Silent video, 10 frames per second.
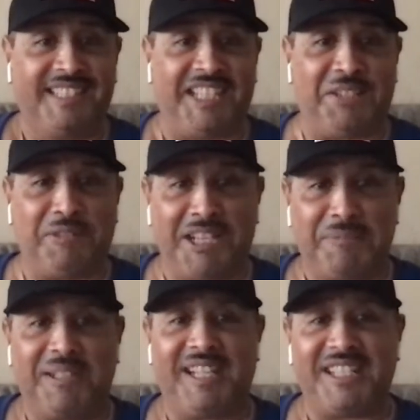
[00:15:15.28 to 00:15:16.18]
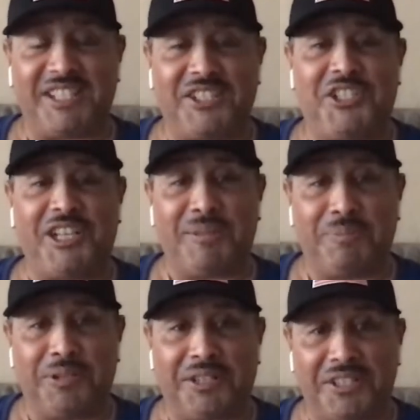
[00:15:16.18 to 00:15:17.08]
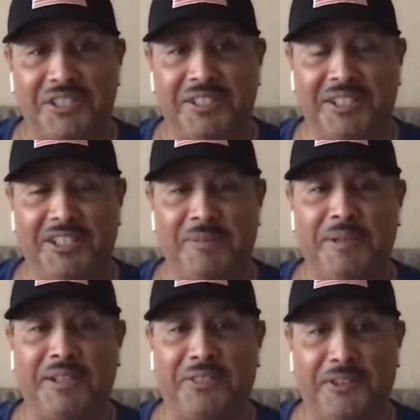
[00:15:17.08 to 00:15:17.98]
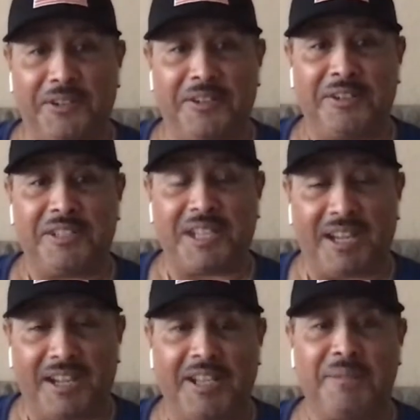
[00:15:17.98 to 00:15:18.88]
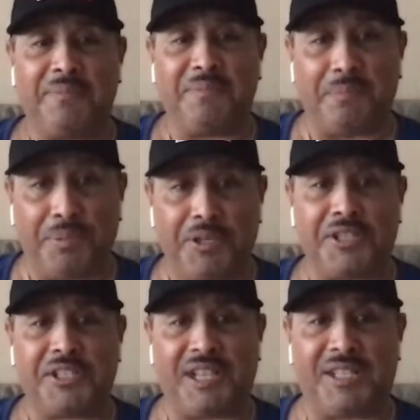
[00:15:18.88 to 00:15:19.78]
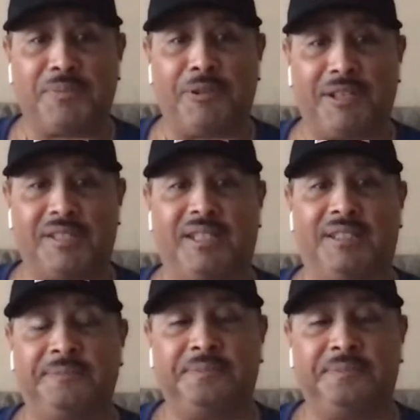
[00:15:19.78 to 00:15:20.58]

He went up against a Jeb Bush. That could have been a third time Bush as president.